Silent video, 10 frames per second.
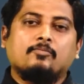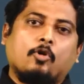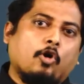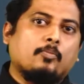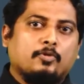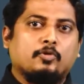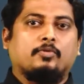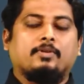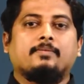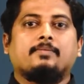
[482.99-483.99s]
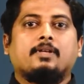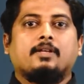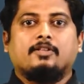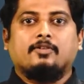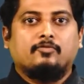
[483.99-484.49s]
or plural.
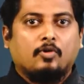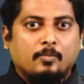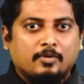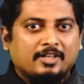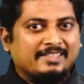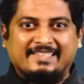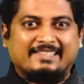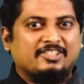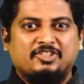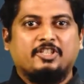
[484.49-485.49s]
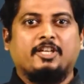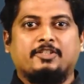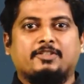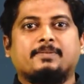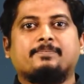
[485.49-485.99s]
The formula doesn't
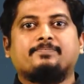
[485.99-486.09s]
change.